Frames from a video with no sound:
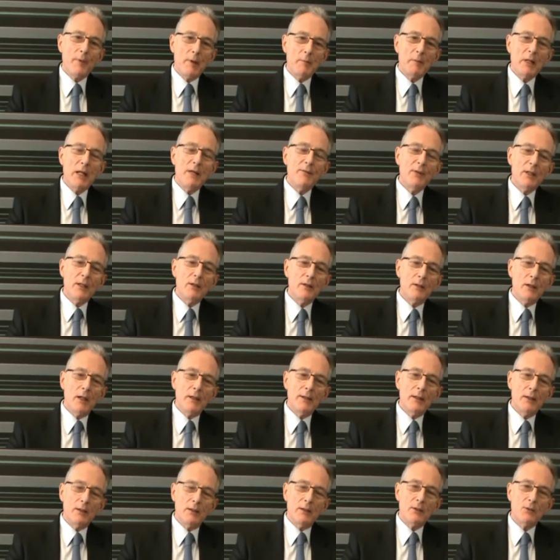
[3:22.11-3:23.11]
I mean, I think,
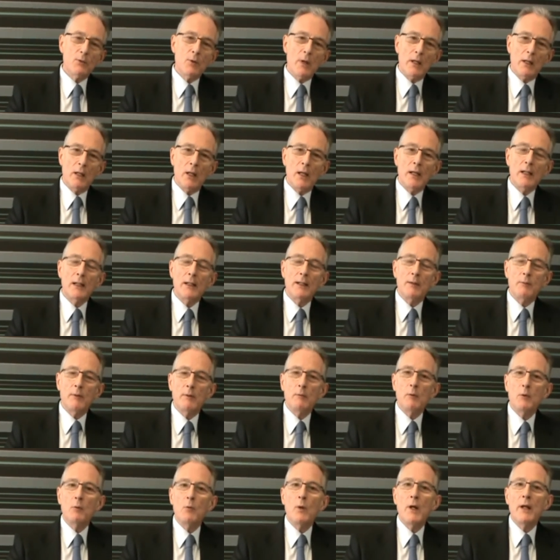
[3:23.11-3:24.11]
I think it's quite likely
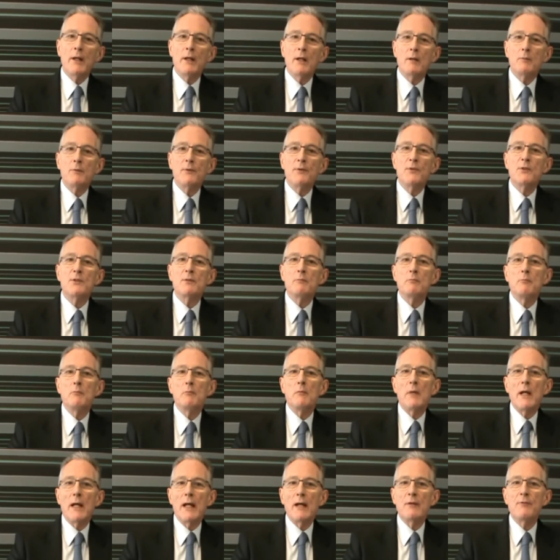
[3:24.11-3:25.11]
we will wind up with
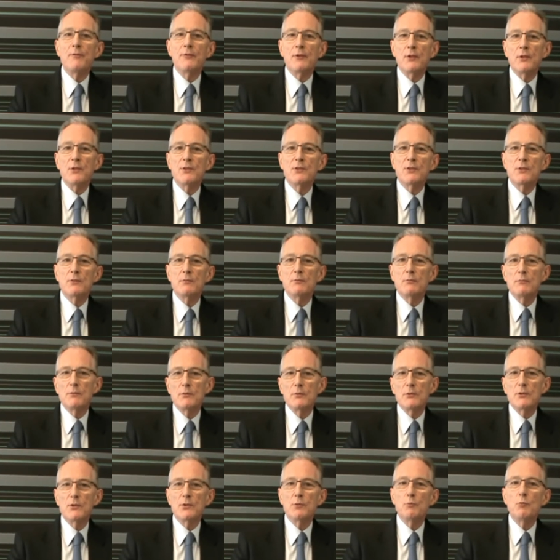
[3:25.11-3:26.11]
some adverse
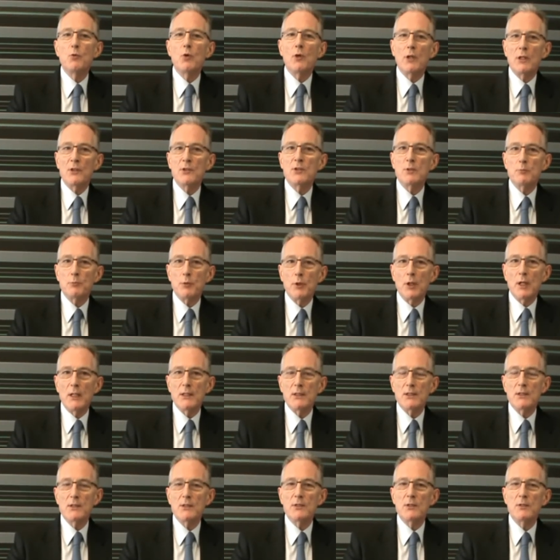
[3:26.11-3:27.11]
smaller
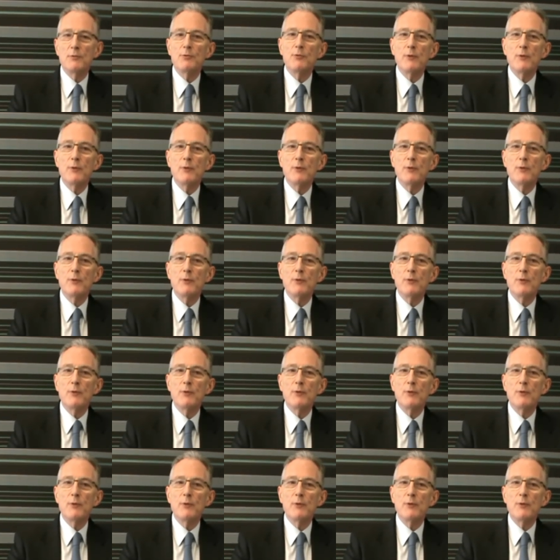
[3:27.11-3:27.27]
surprises.